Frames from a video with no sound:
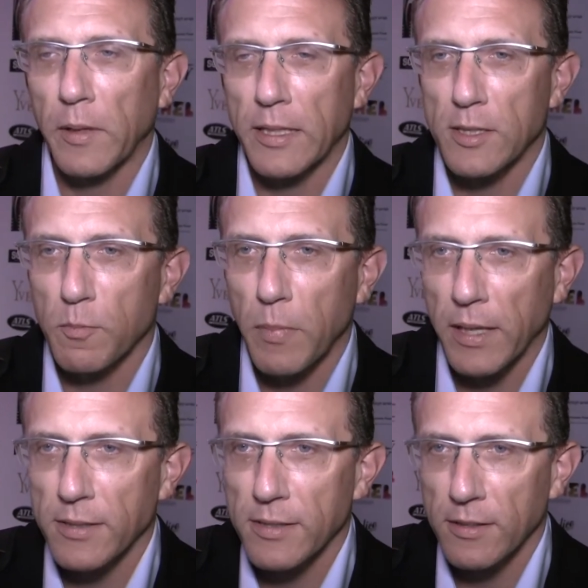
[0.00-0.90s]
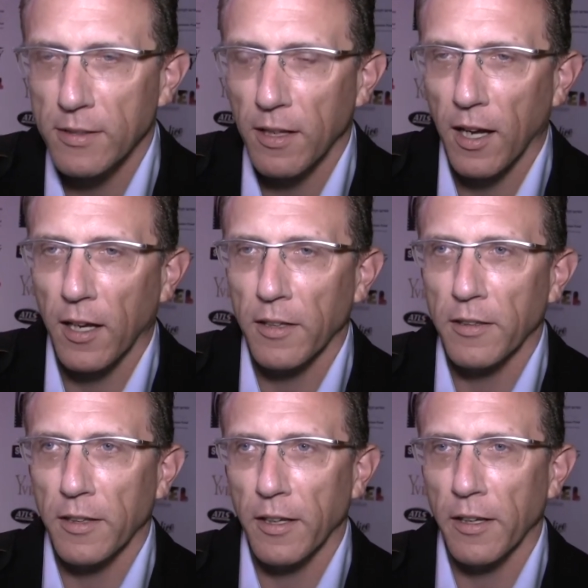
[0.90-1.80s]
It's based
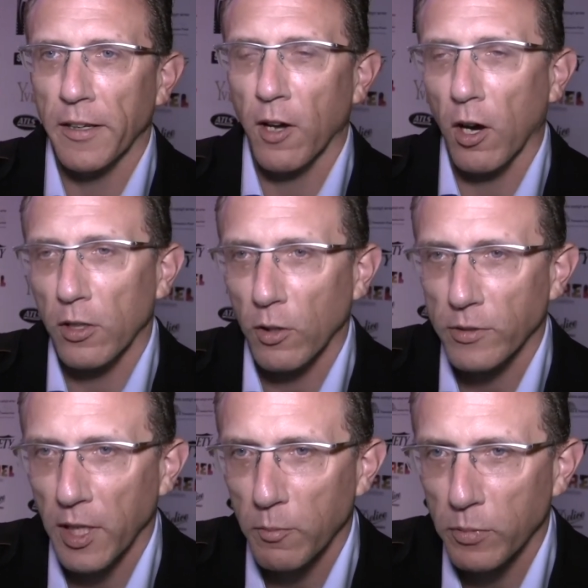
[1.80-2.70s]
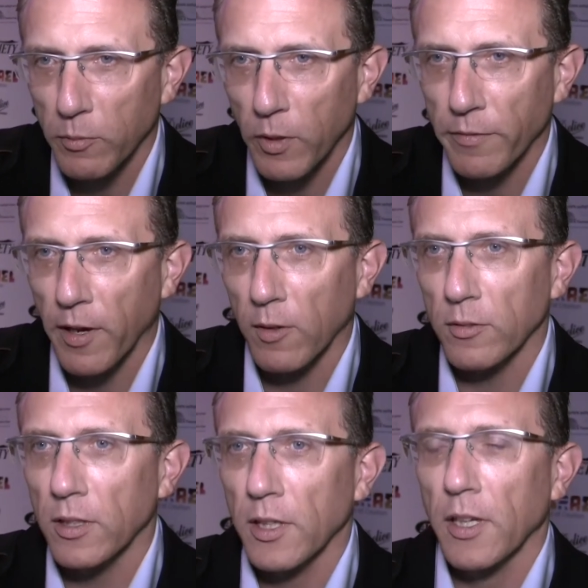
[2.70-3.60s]
on an audio tape we found